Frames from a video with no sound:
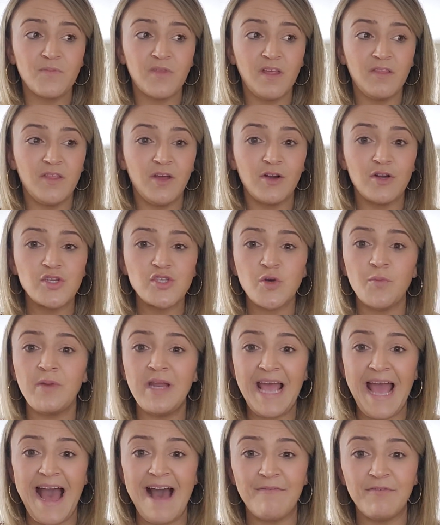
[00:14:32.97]
There are so
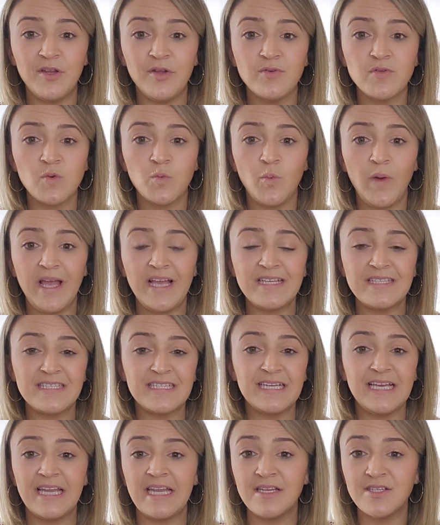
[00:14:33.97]
many avenues and ways
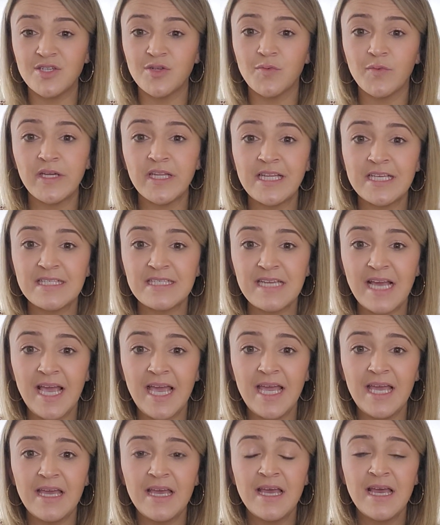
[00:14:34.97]
to get into real
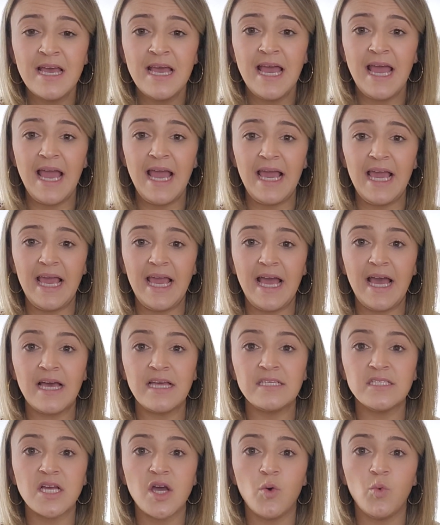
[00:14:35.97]
estate,
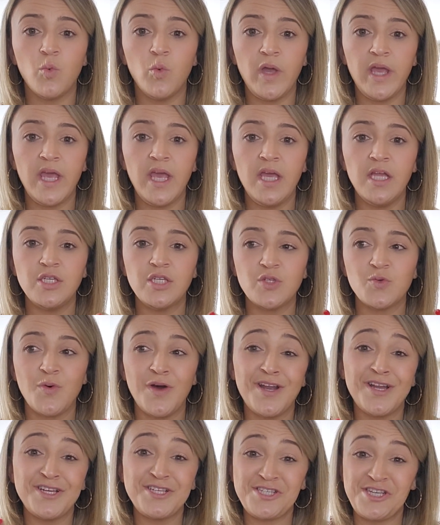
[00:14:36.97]
and we just
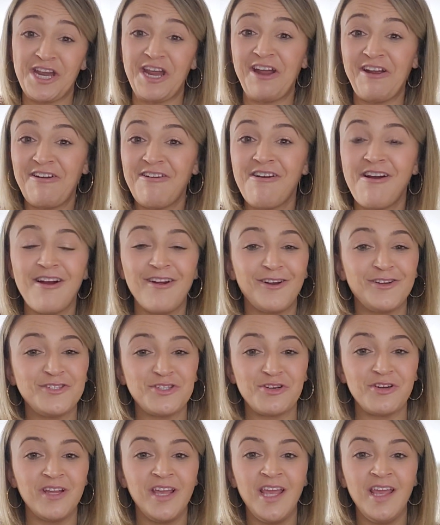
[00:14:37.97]
want to share our
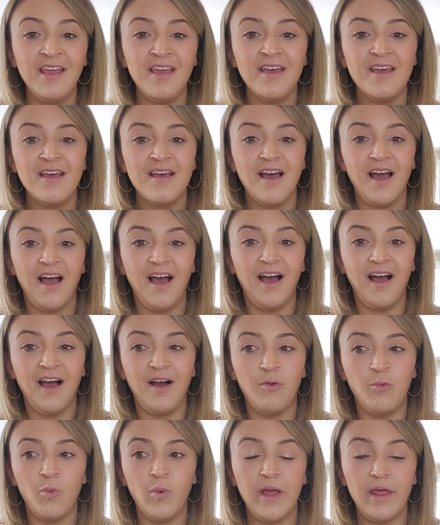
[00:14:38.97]
journey
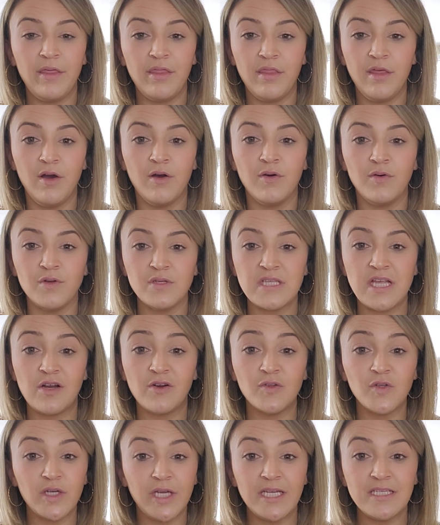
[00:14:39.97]
with those that
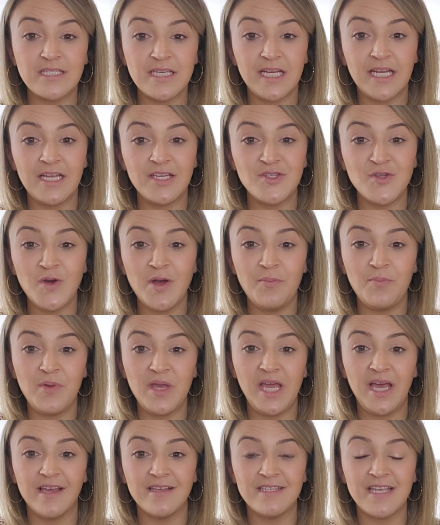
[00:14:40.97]
are looking to get into it
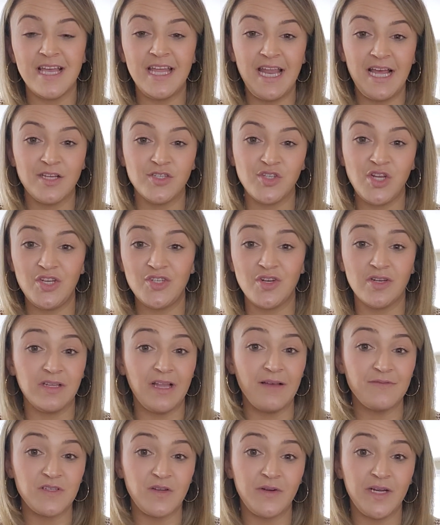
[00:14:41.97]
because it has changed our
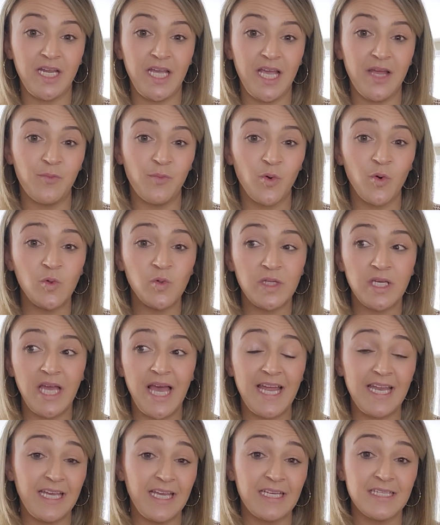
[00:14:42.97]
lives already, and we're only
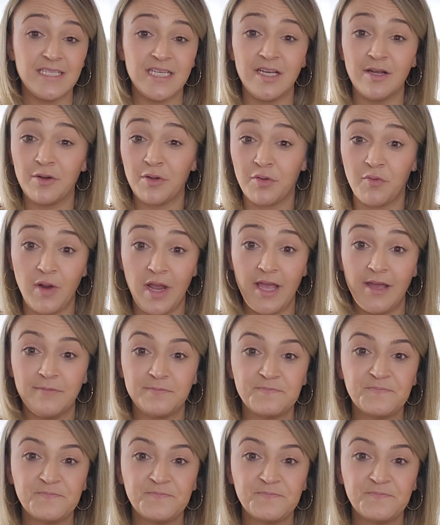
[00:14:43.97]
heading into year 3.